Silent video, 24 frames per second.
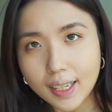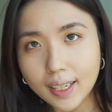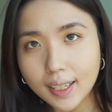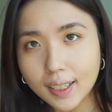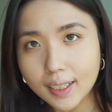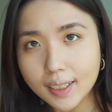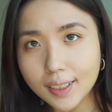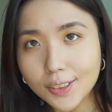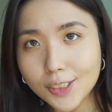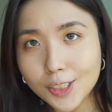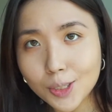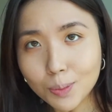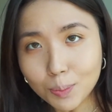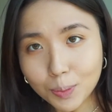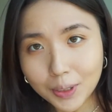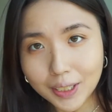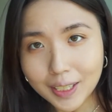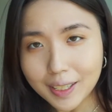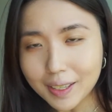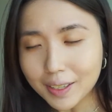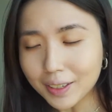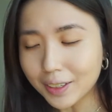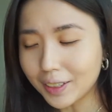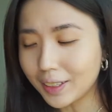it looks
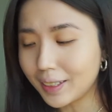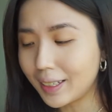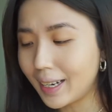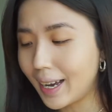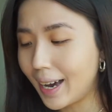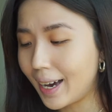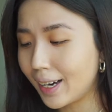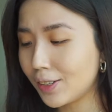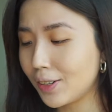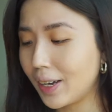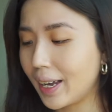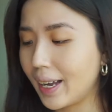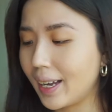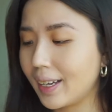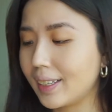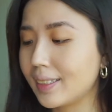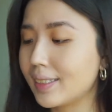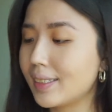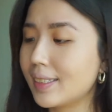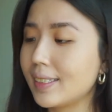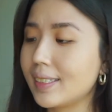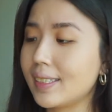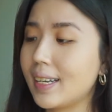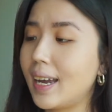pretty good now, and